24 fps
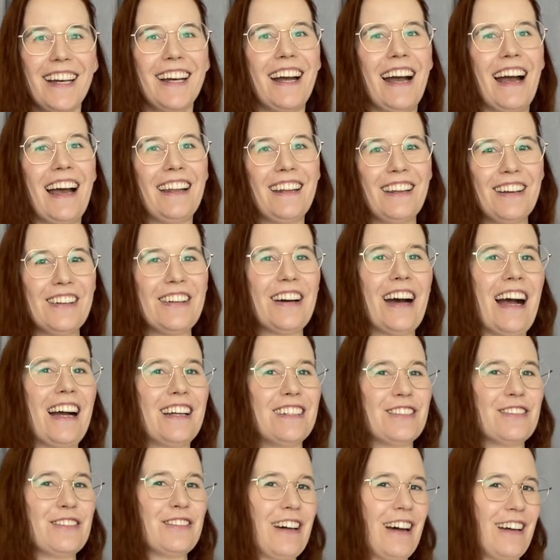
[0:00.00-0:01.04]
Hello
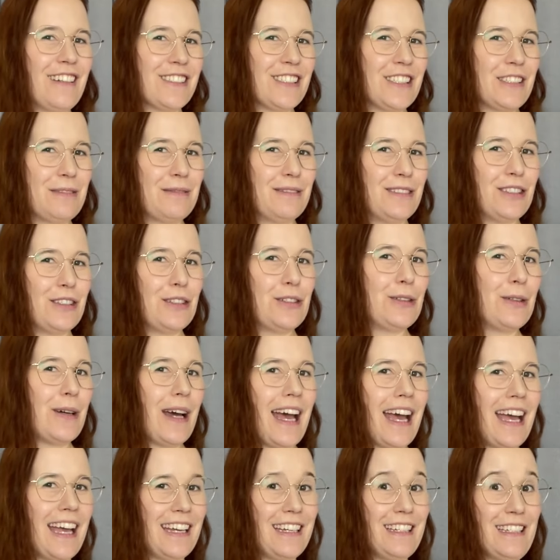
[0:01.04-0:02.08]
and welcome to
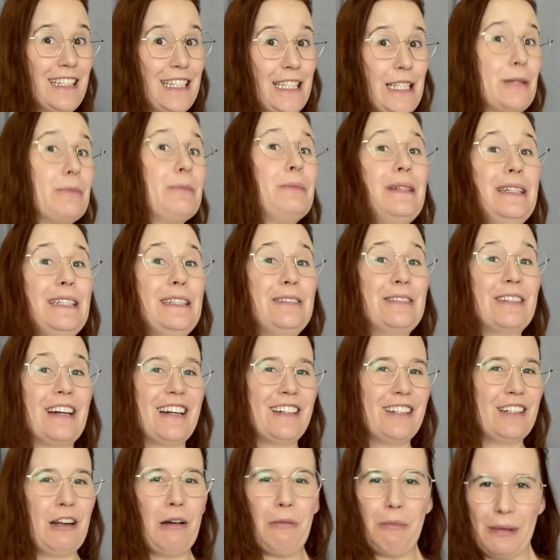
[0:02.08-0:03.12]
a
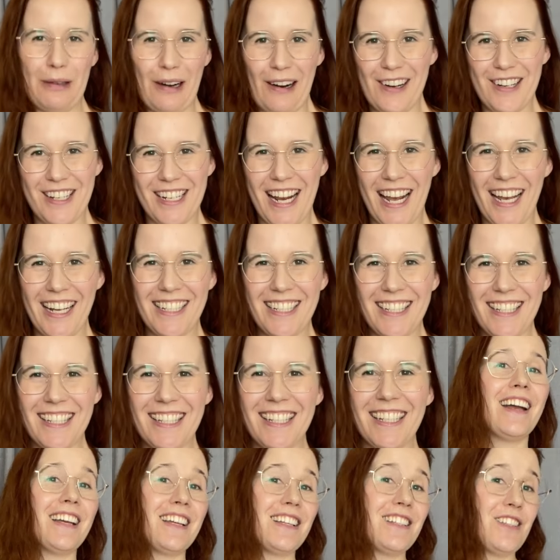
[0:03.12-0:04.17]
speedrun project.
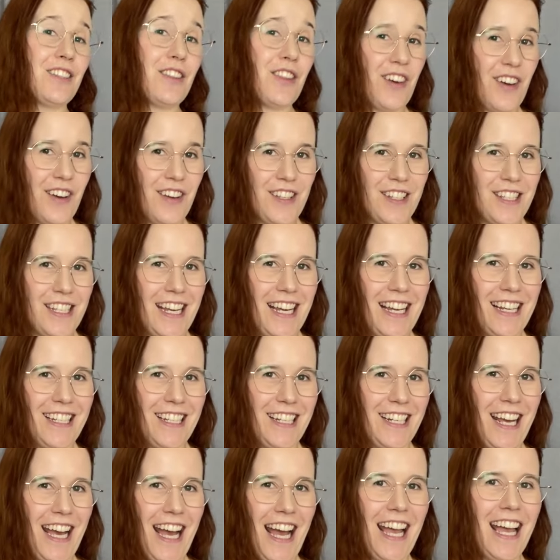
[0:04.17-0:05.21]
It's Thursday
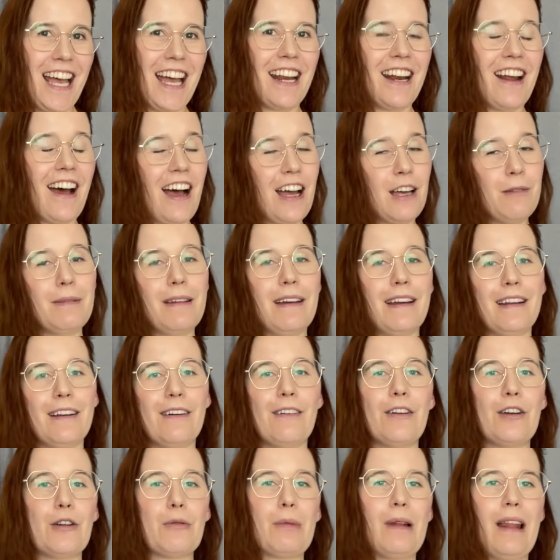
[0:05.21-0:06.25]
today and I'm getting
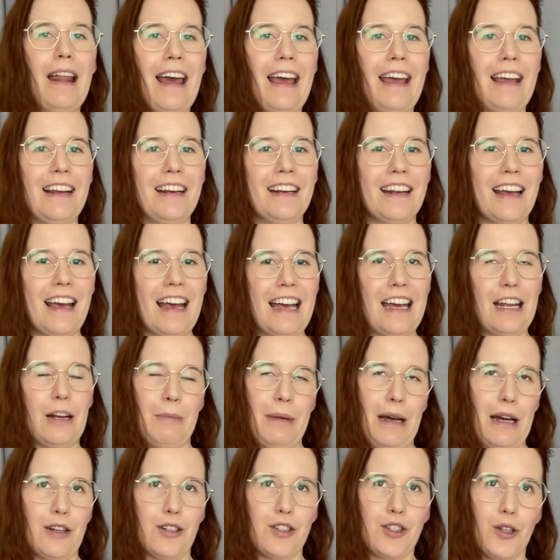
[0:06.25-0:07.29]
on a plane at
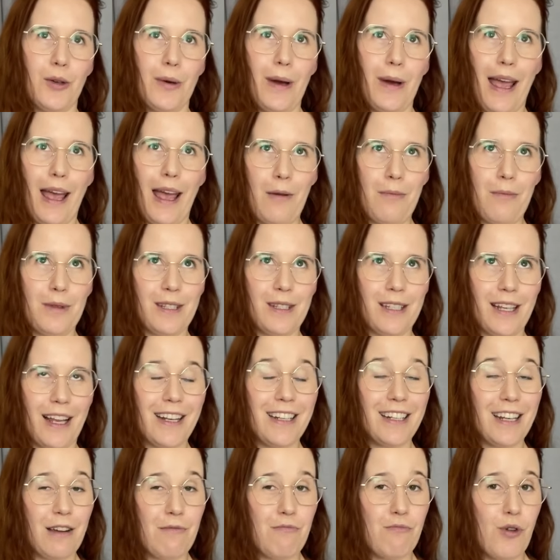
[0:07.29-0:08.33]
about 2 a.m.
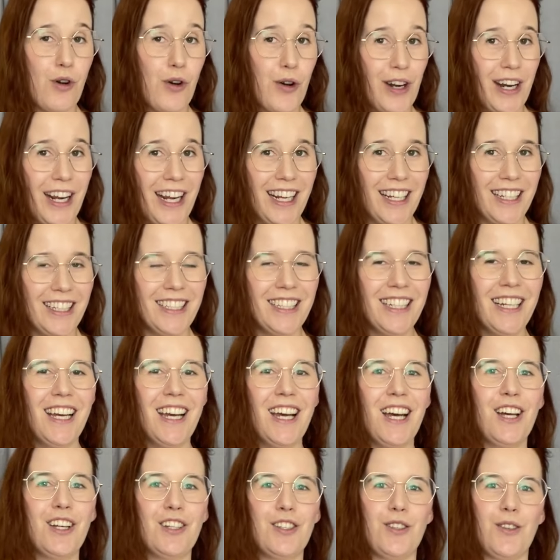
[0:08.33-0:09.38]
Sunday morning
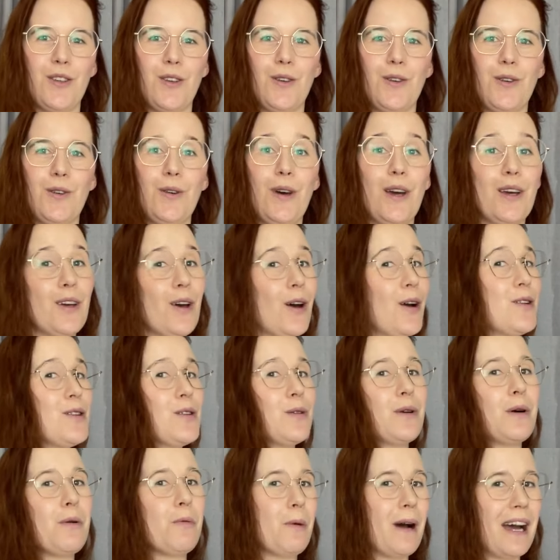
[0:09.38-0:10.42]
to go
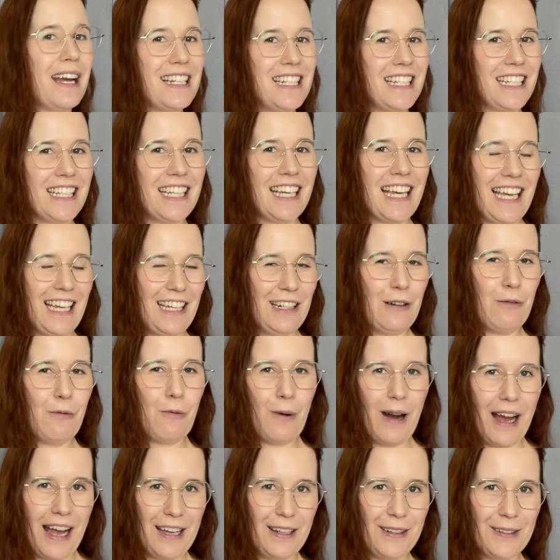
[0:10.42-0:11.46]
to a wedding in
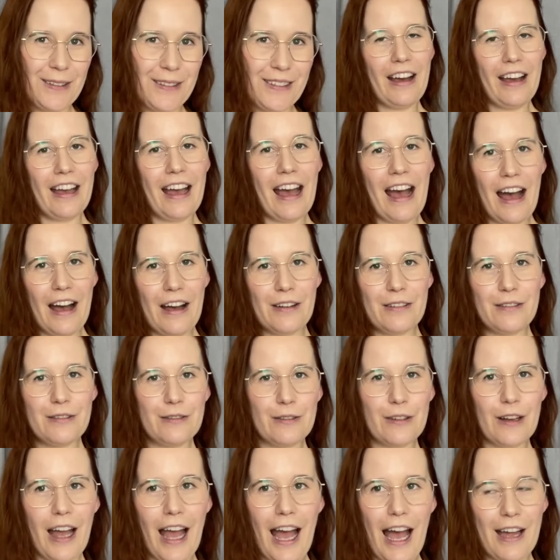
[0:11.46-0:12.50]
Wales. I have
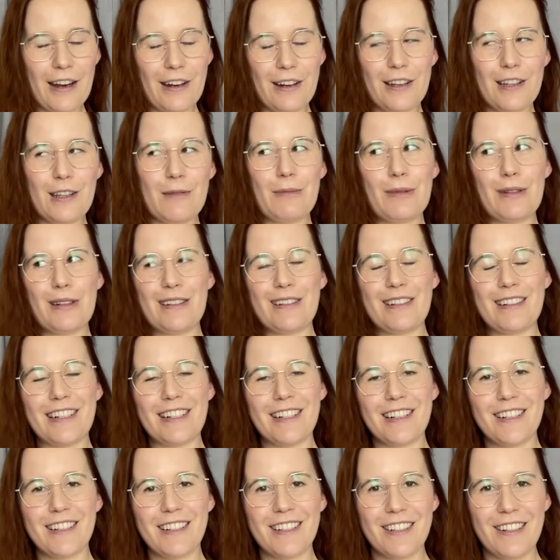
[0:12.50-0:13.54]
had other
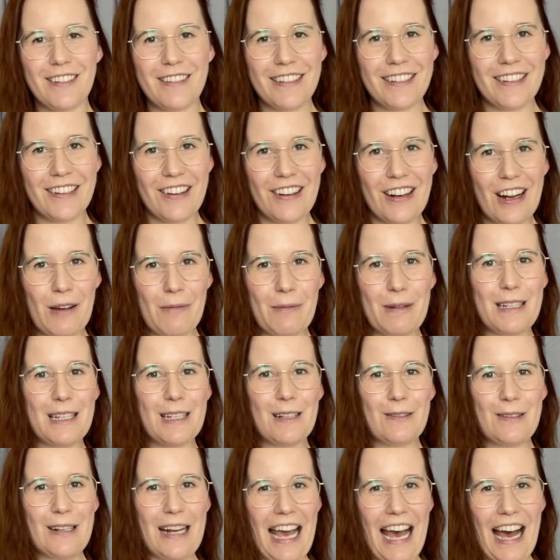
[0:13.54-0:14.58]
projects going on up
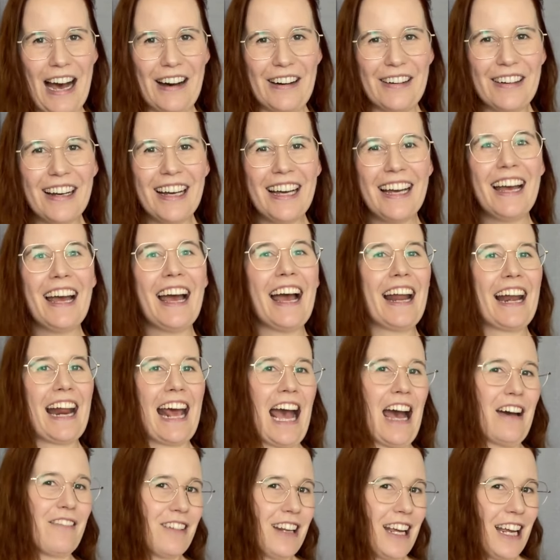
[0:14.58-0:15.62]
until now and I
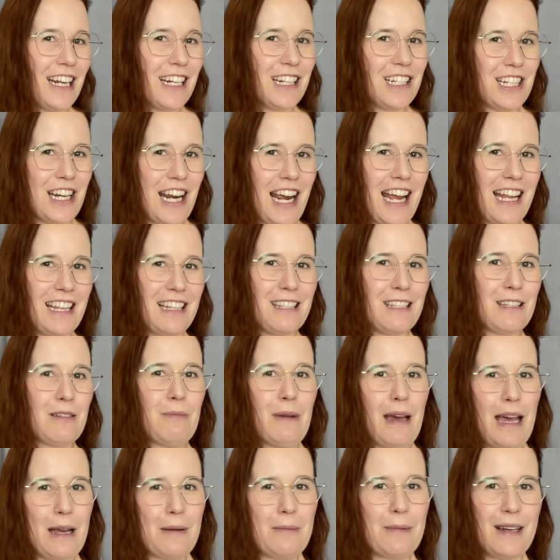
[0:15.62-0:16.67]
haven't had a chance to
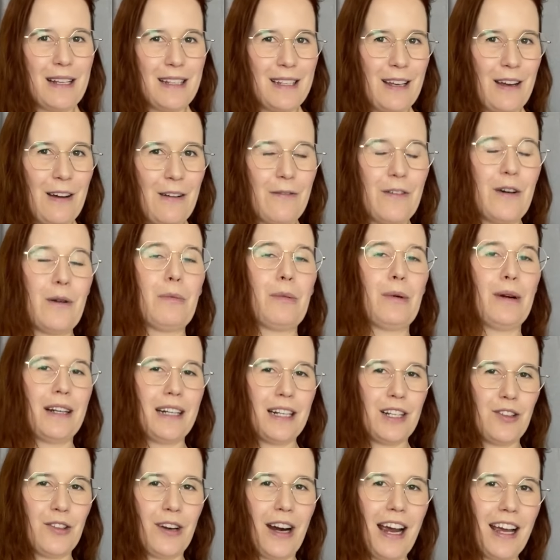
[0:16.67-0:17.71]
make myself a
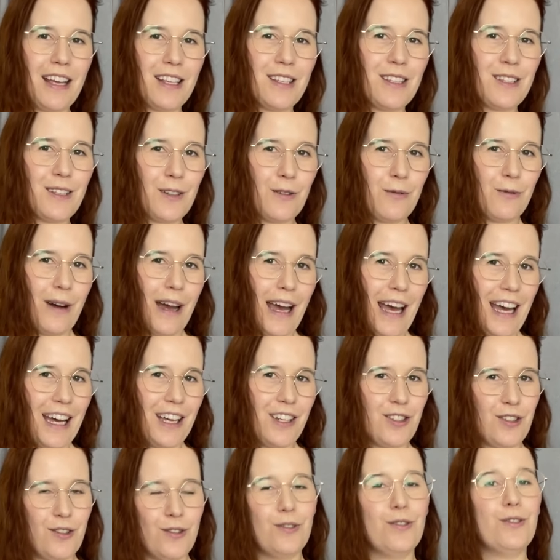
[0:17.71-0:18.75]
pretty dress to wear
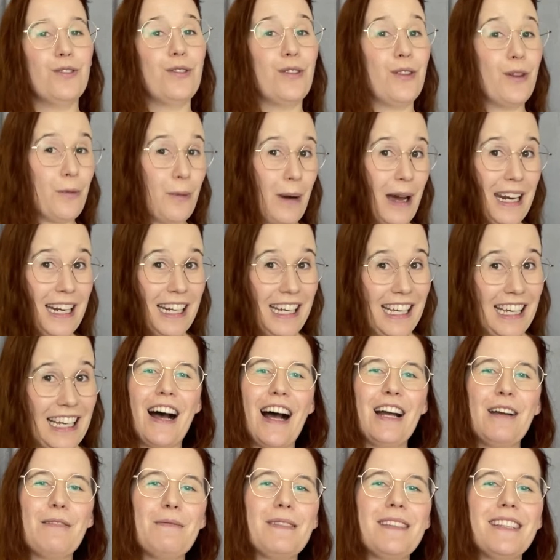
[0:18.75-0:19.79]
to the wedding.
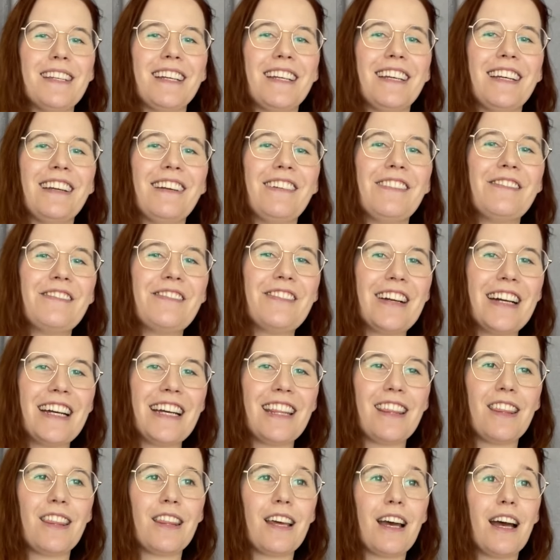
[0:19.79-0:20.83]
I am sticking
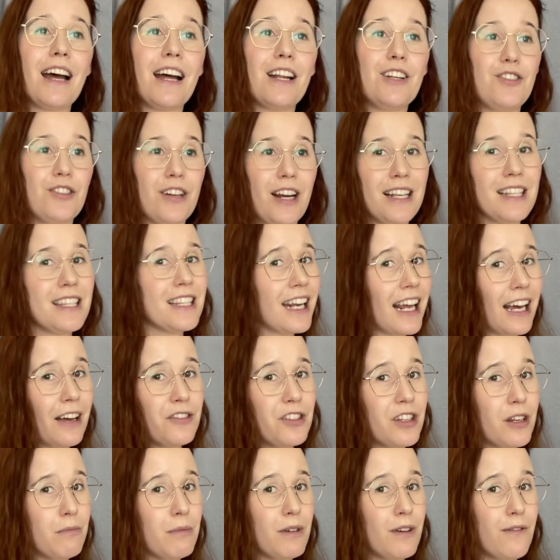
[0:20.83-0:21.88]
with a dress that I've
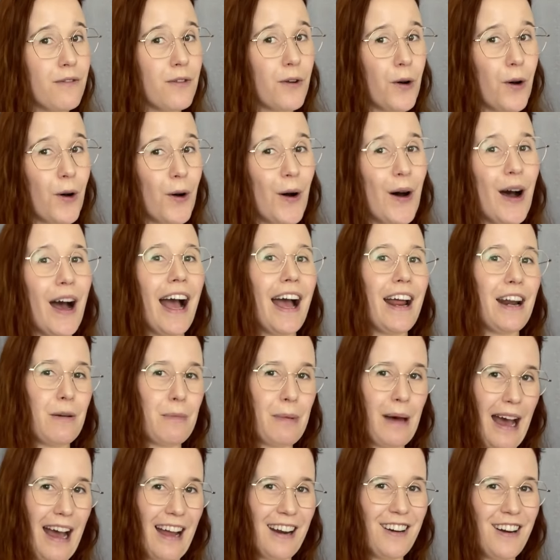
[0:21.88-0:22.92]
done before and a
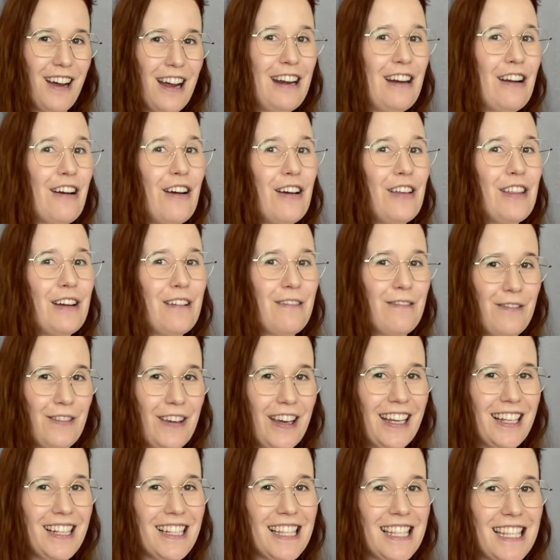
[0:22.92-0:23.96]
pattern I know that
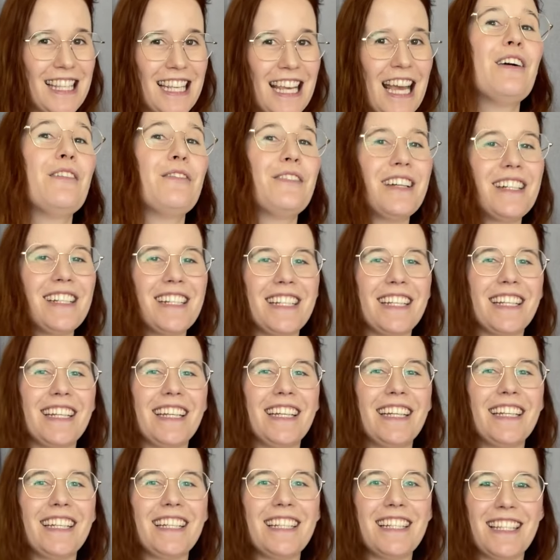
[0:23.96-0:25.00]
fits, which
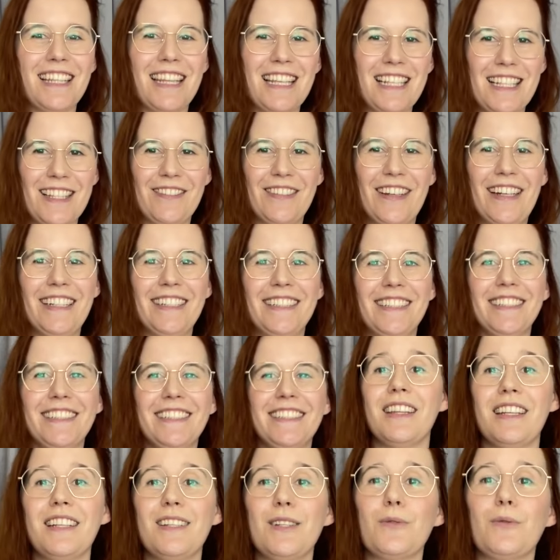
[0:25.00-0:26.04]
is this one.
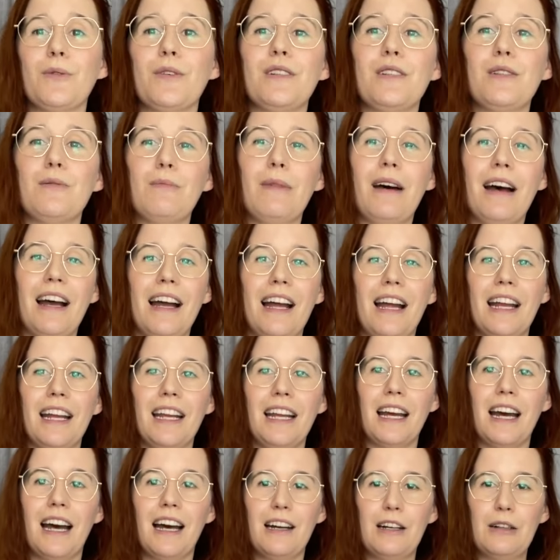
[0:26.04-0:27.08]
This was
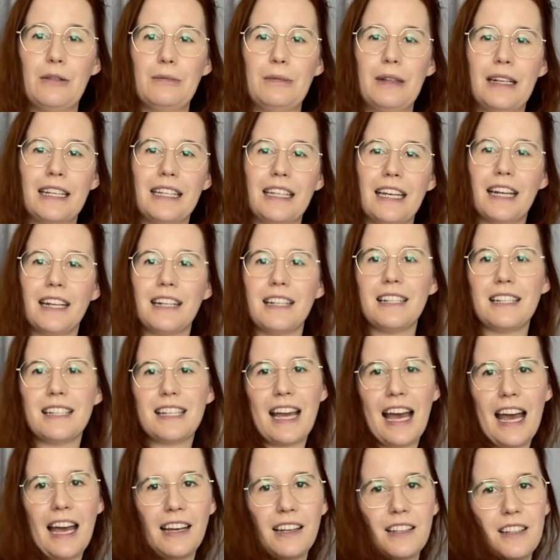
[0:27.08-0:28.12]
my Gunne
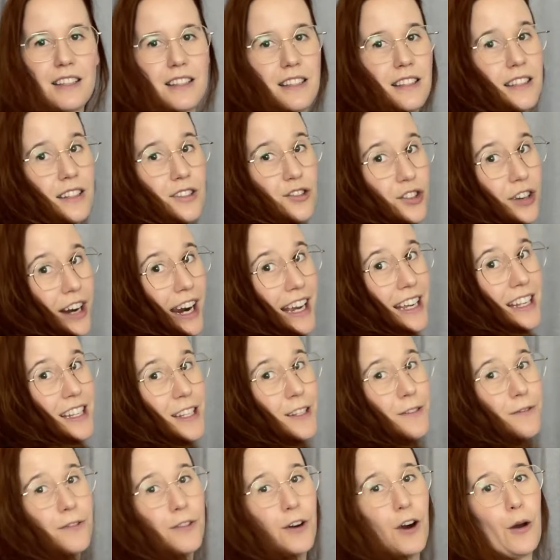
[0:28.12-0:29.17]
Sax
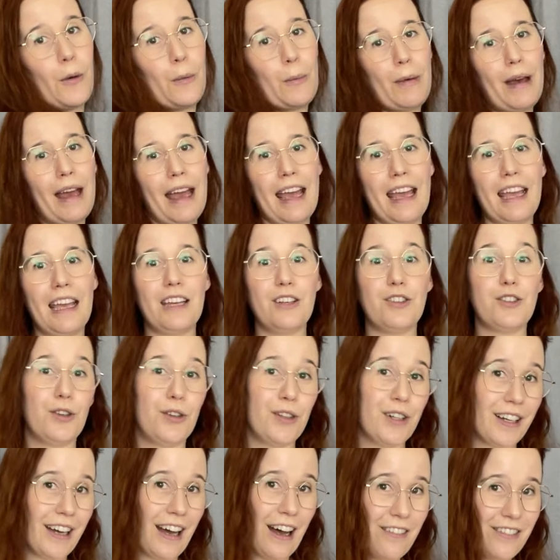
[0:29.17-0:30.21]
dress from a
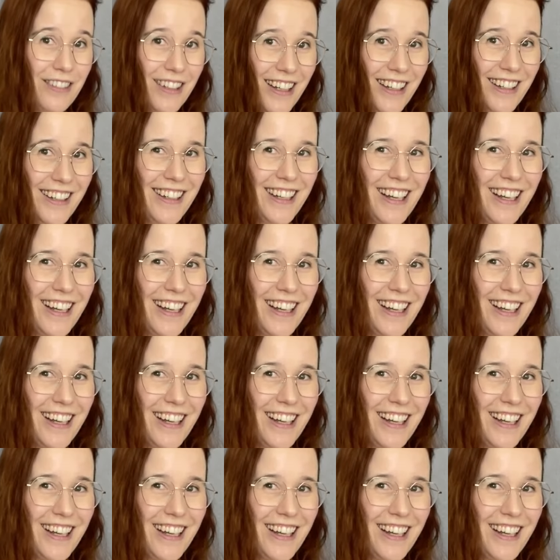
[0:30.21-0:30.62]
Gunne cover.